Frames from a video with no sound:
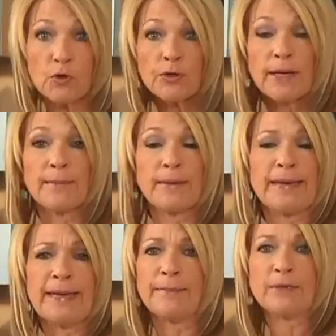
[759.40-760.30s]
cucumber
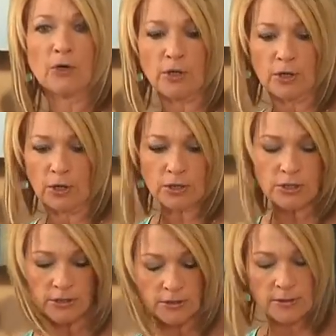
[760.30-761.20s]
in here, but not a
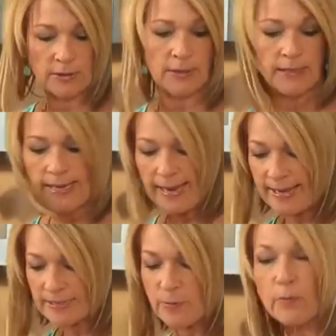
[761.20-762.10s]
lot.
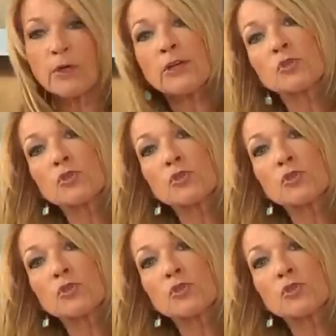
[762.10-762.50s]
And we want